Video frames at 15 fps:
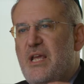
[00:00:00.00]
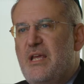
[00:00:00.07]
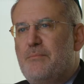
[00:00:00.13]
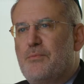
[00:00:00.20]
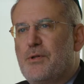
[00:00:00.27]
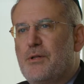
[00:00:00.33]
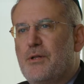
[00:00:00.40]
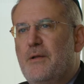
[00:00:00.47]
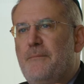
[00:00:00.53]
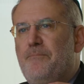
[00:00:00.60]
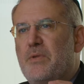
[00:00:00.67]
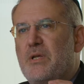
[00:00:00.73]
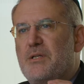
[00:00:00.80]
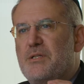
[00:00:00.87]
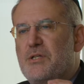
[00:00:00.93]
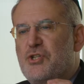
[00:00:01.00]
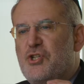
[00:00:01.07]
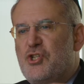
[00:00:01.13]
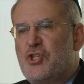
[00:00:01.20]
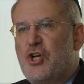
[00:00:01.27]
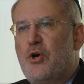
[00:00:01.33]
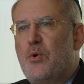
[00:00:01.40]
able to
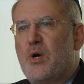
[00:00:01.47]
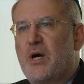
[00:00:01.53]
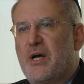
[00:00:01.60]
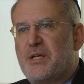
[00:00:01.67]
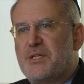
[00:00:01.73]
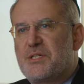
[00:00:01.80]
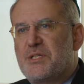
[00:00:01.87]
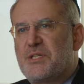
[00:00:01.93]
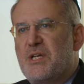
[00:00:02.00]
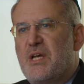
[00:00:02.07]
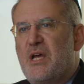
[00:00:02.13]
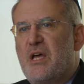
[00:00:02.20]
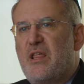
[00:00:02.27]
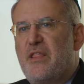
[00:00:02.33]
show us